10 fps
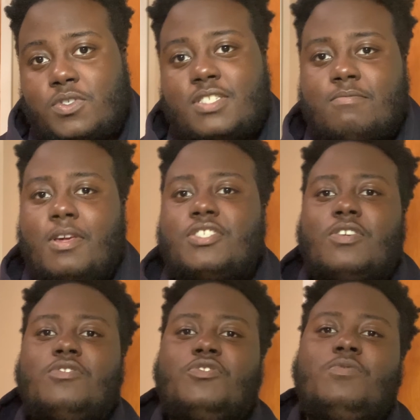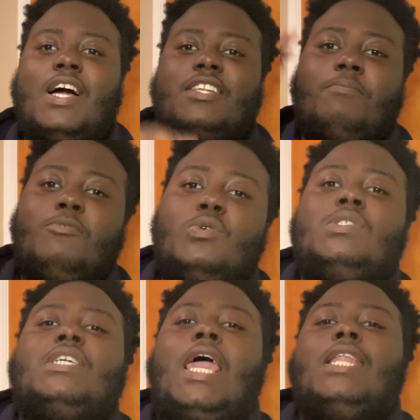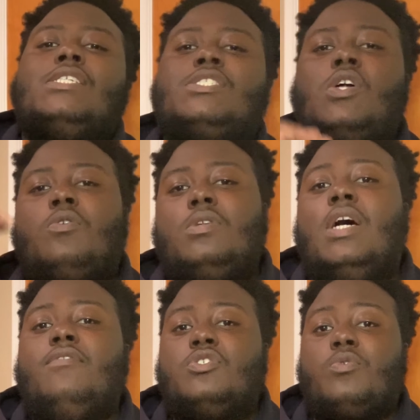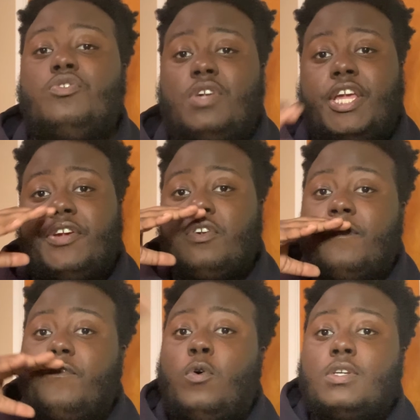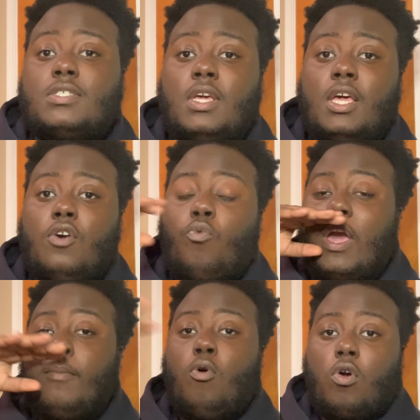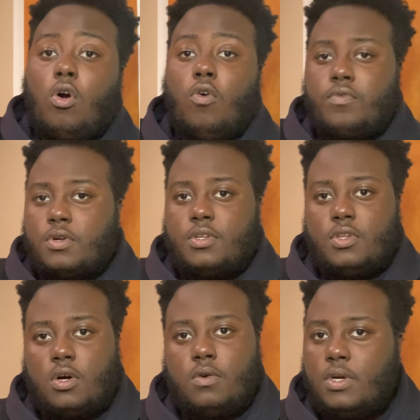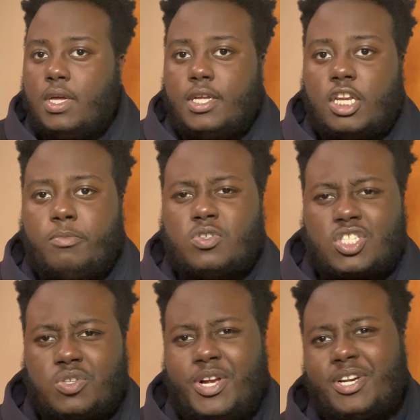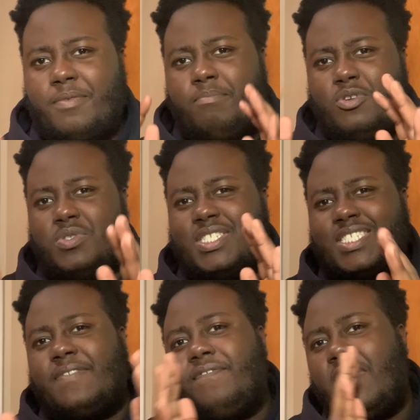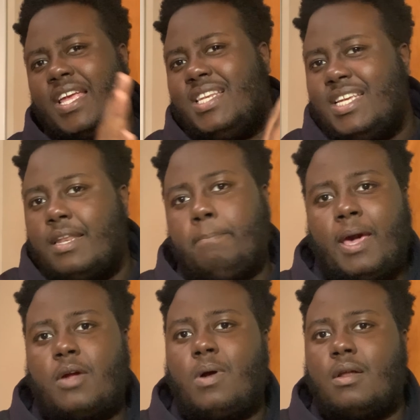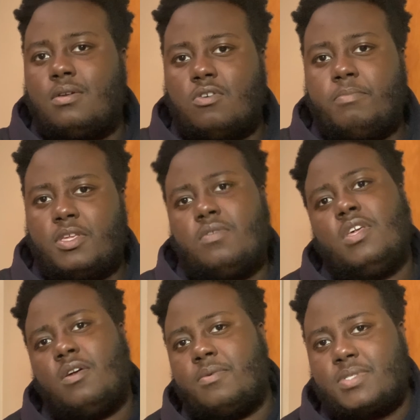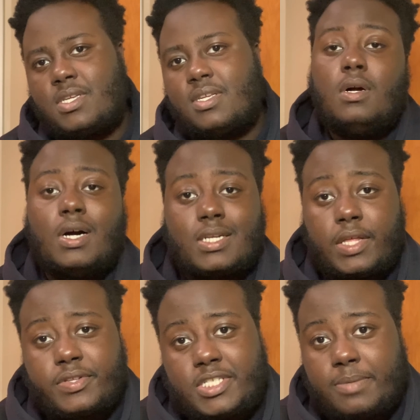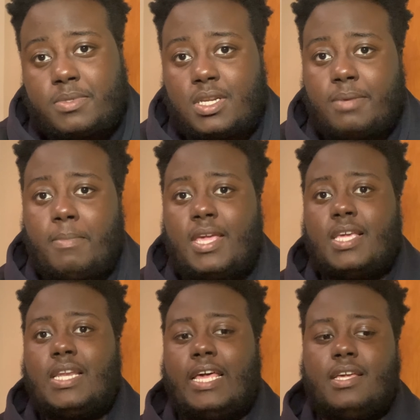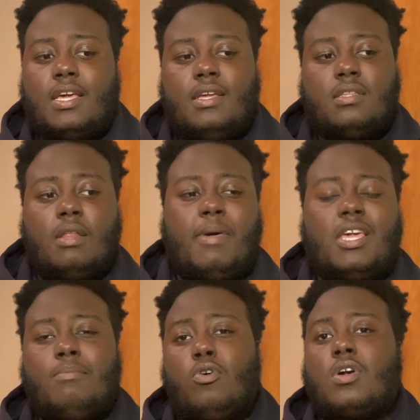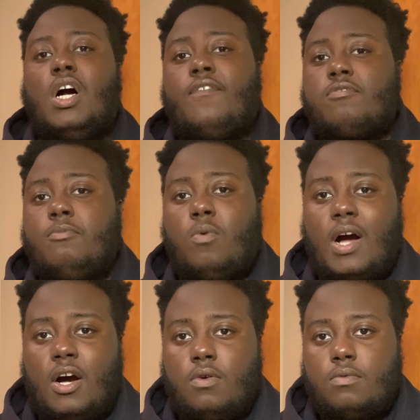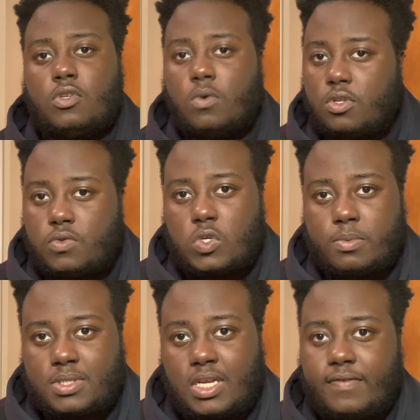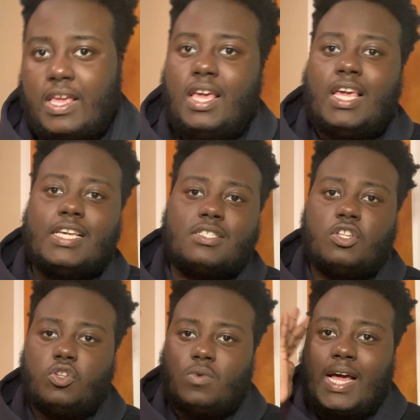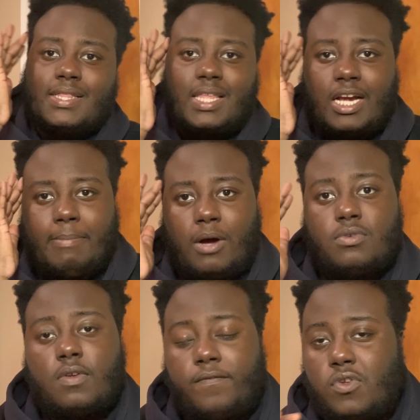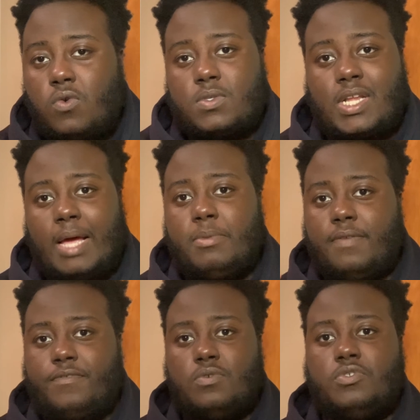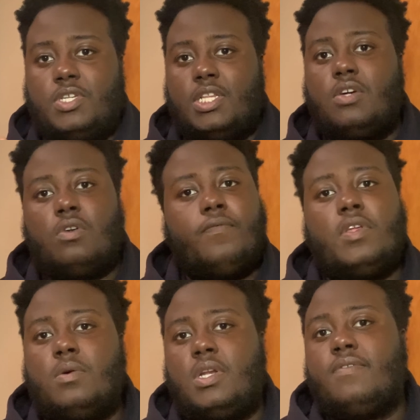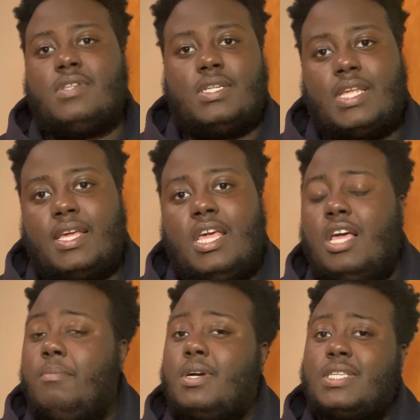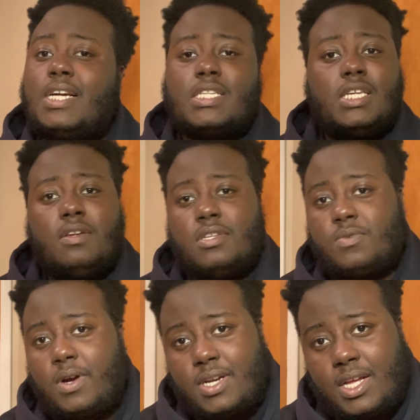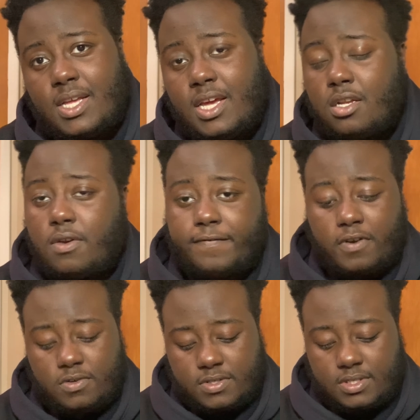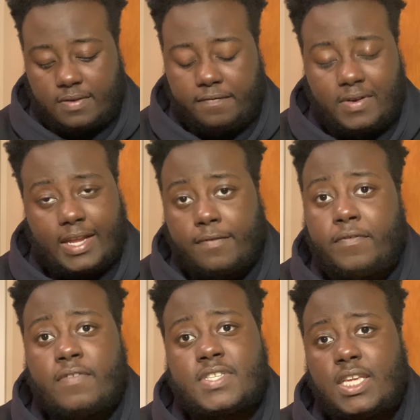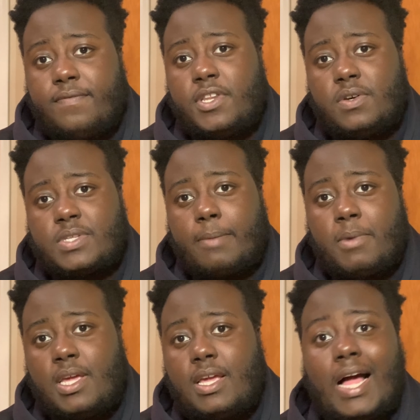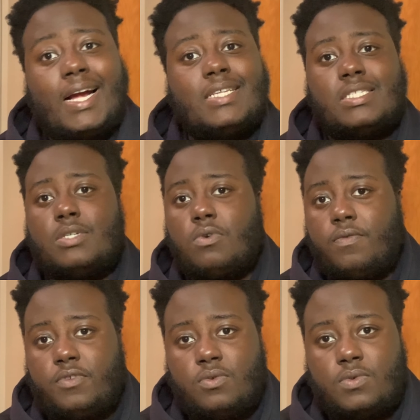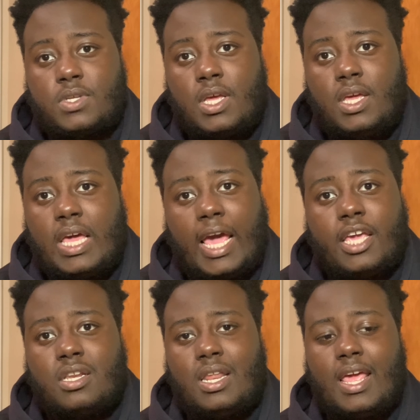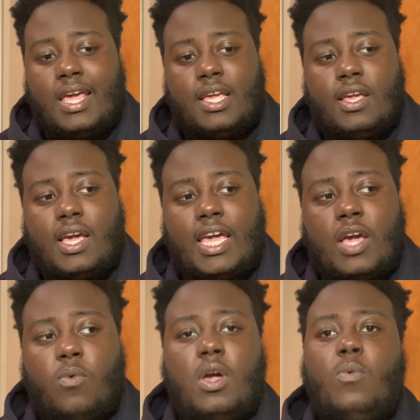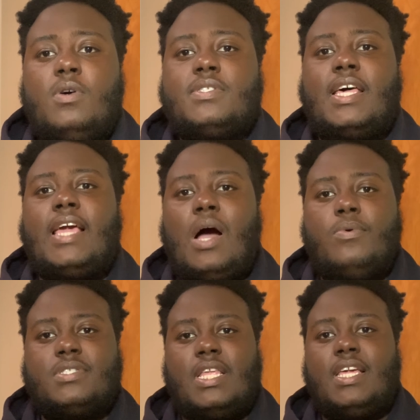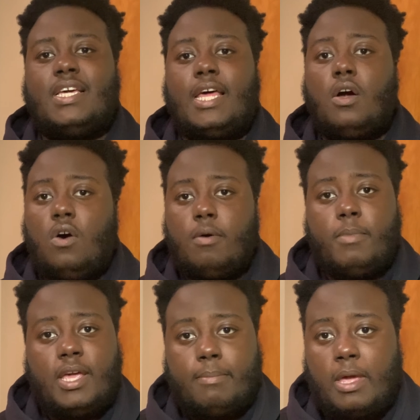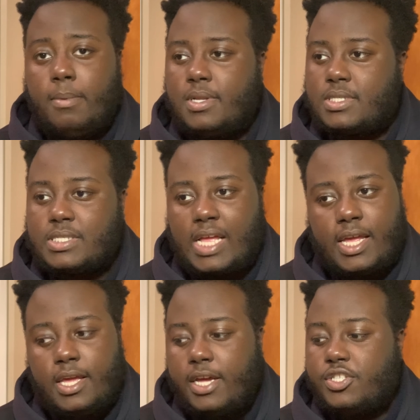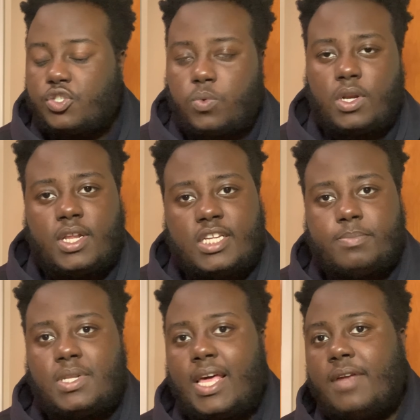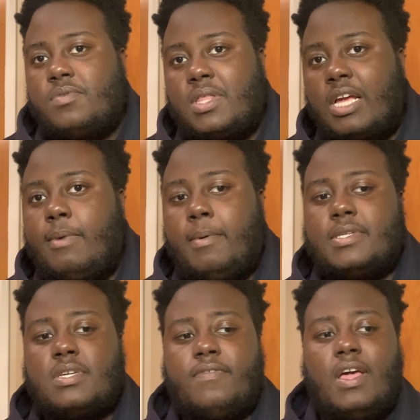just make sure that you got the music at a certain level to where you can hear your voice way more over, the music. You hear the music just faintly in the background a little bit. You know what I'm saying? Another tip that'll make it more comfortable while doing YouTube and stuff is, do not think about the views and how many views you're getting on your video and everything like that. Because I can tell you this right now, the first like 15 videos I made, I got 0 views. And it was like I was thinking like, oh man, maybe this is not just what it is. But I had to think about myself.